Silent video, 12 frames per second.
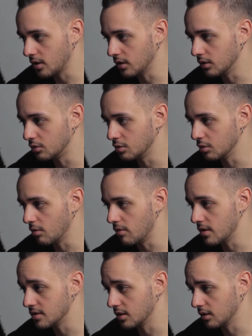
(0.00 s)
into
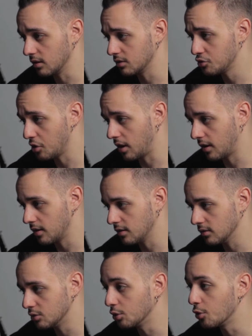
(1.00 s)
this other track
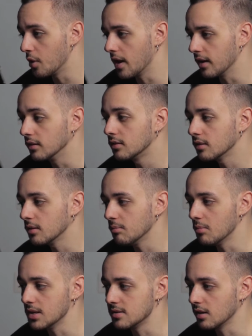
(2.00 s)
to create
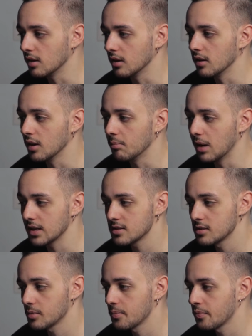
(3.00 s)
basically a
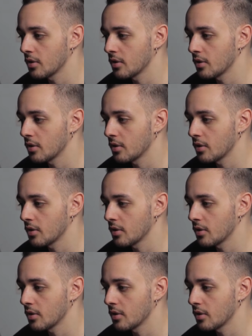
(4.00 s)
bus.